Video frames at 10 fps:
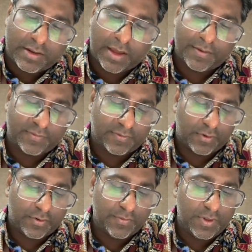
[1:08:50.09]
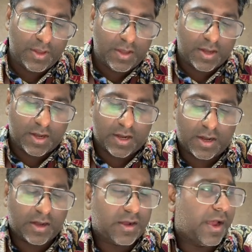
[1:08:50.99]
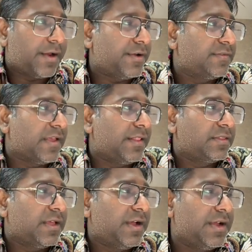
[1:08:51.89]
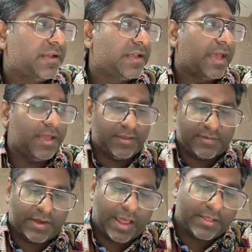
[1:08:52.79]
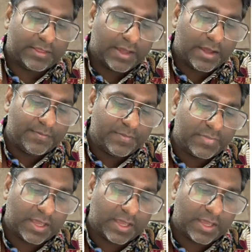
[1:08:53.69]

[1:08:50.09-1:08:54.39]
Okay, so chiral center, okay, is an atom.